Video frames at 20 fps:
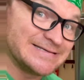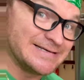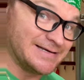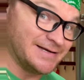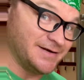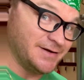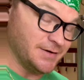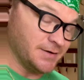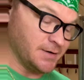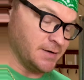
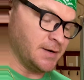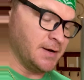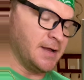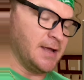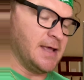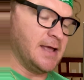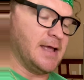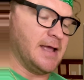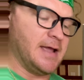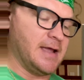in here.
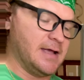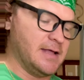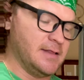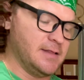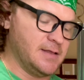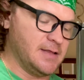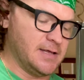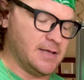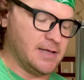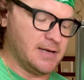
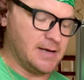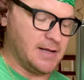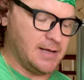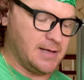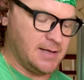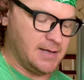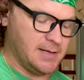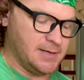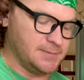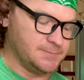And then
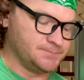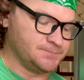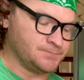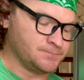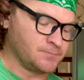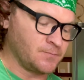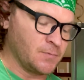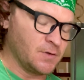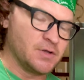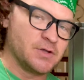
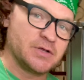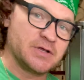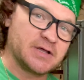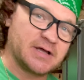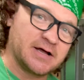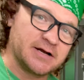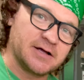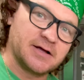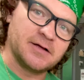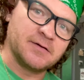you can
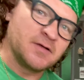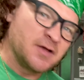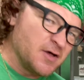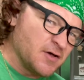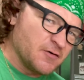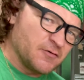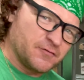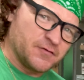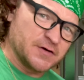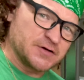kind of
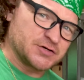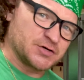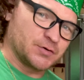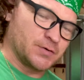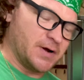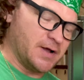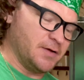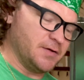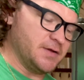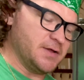fish
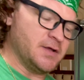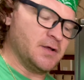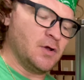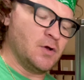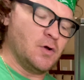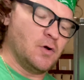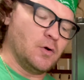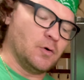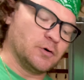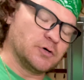around it
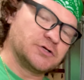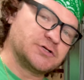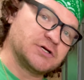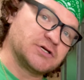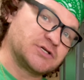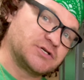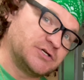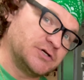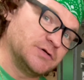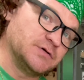or
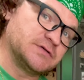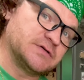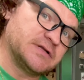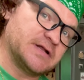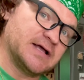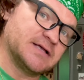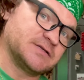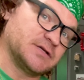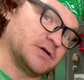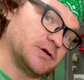just use it
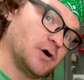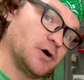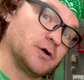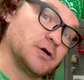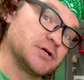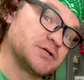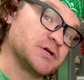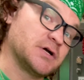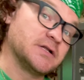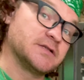as a
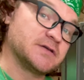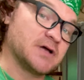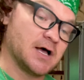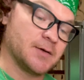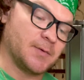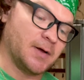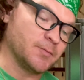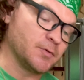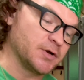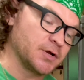garnish on
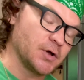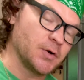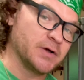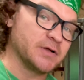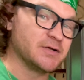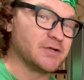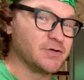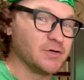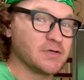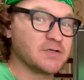top. I'm gonna go
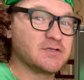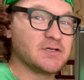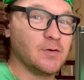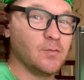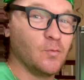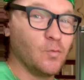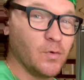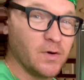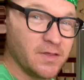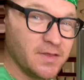ahead and cook
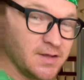some with